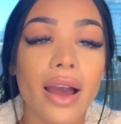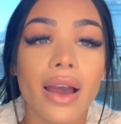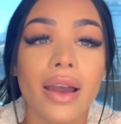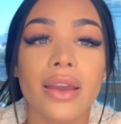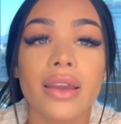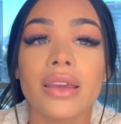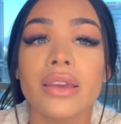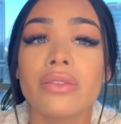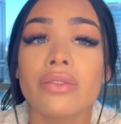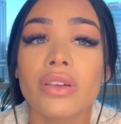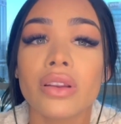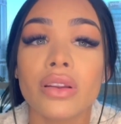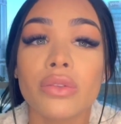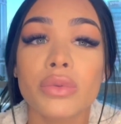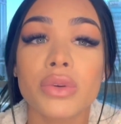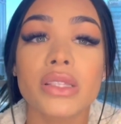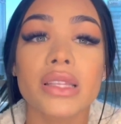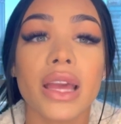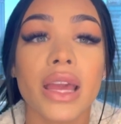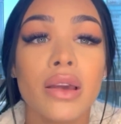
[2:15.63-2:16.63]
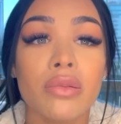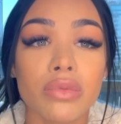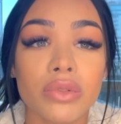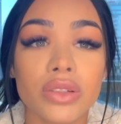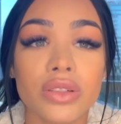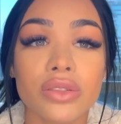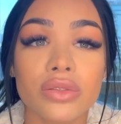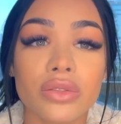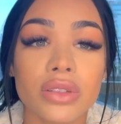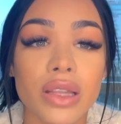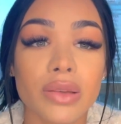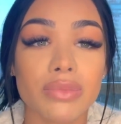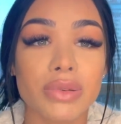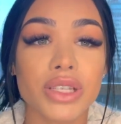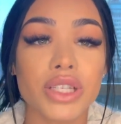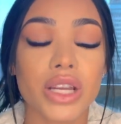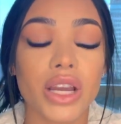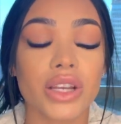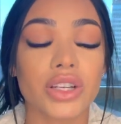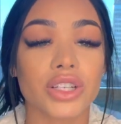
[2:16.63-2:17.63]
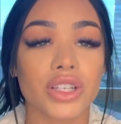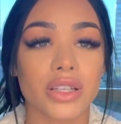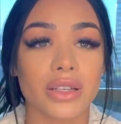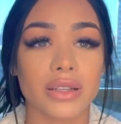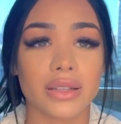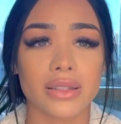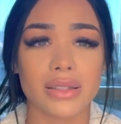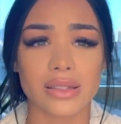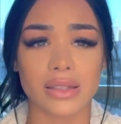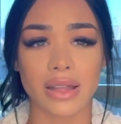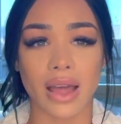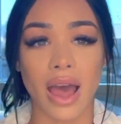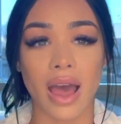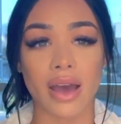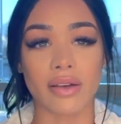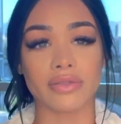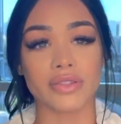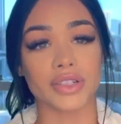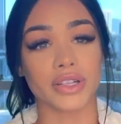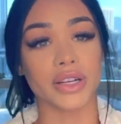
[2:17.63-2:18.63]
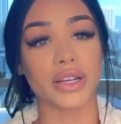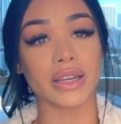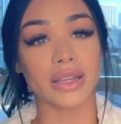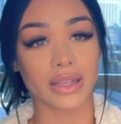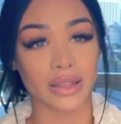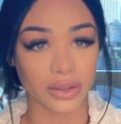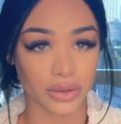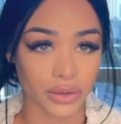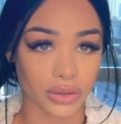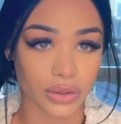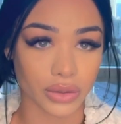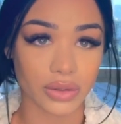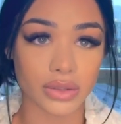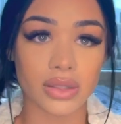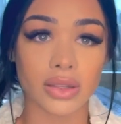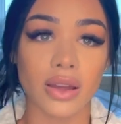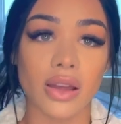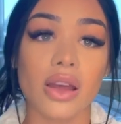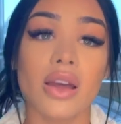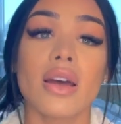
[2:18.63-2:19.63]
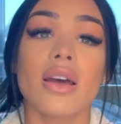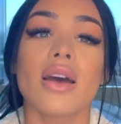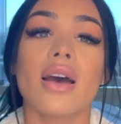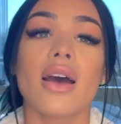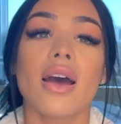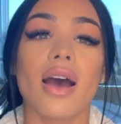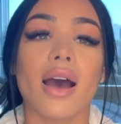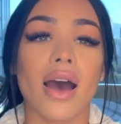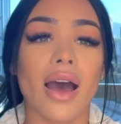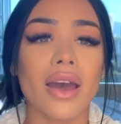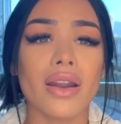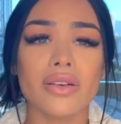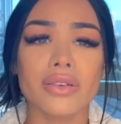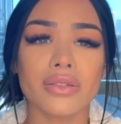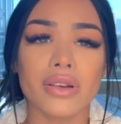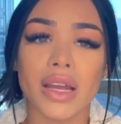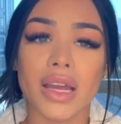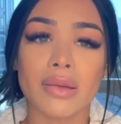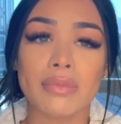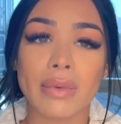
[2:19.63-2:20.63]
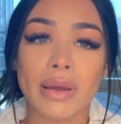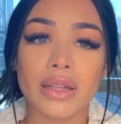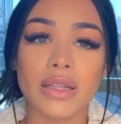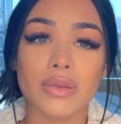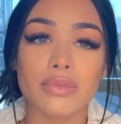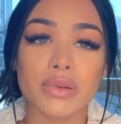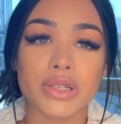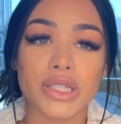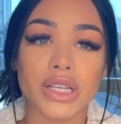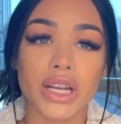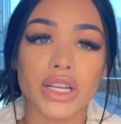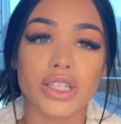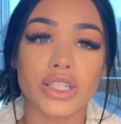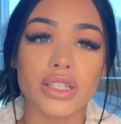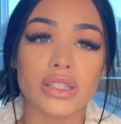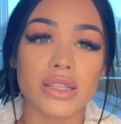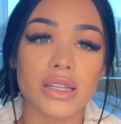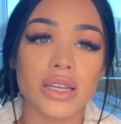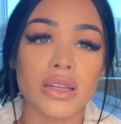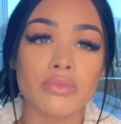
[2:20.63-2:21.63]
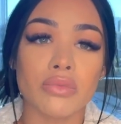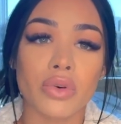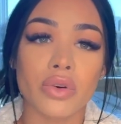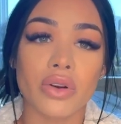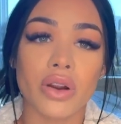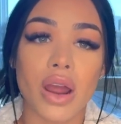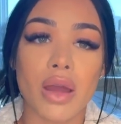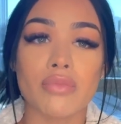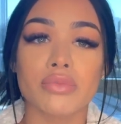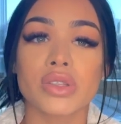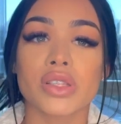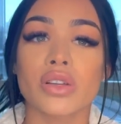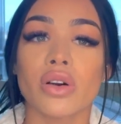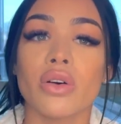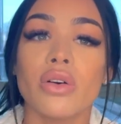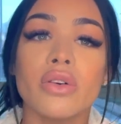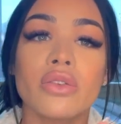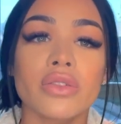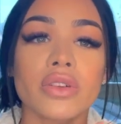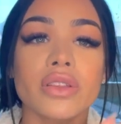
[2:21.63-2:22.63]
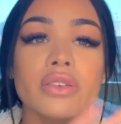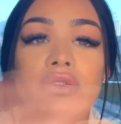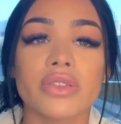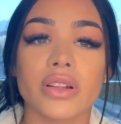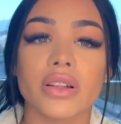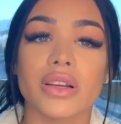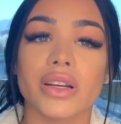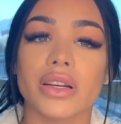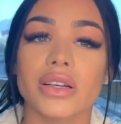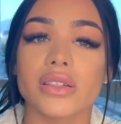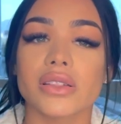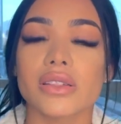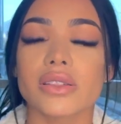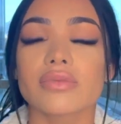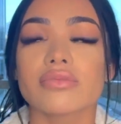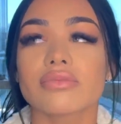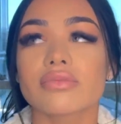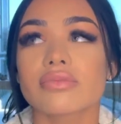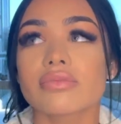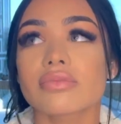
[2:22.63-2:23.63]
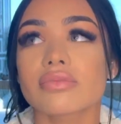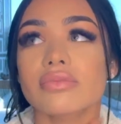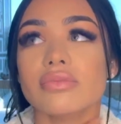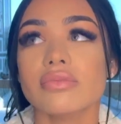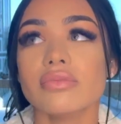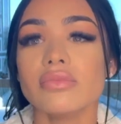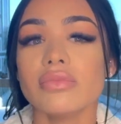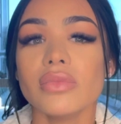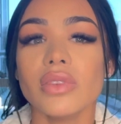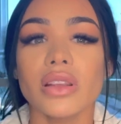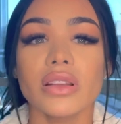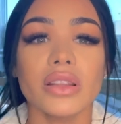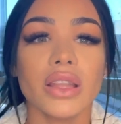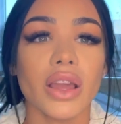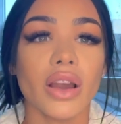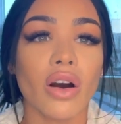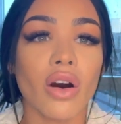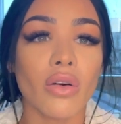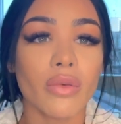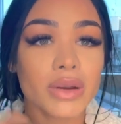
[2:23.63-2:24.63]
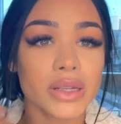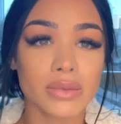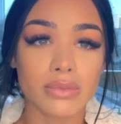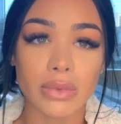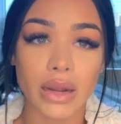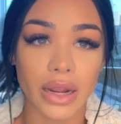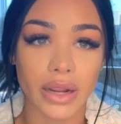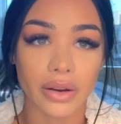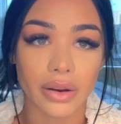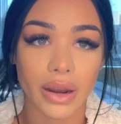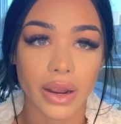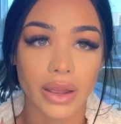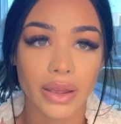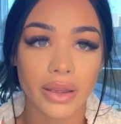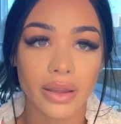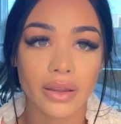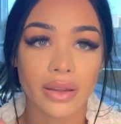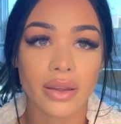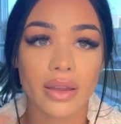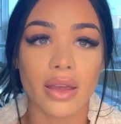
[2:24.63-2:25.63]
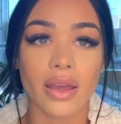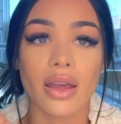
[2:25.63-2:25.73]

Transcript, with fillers: I even was able to do lip injections after it healed. I don't recommend lip injections anymore. I'm so over the fillers. They always migrate.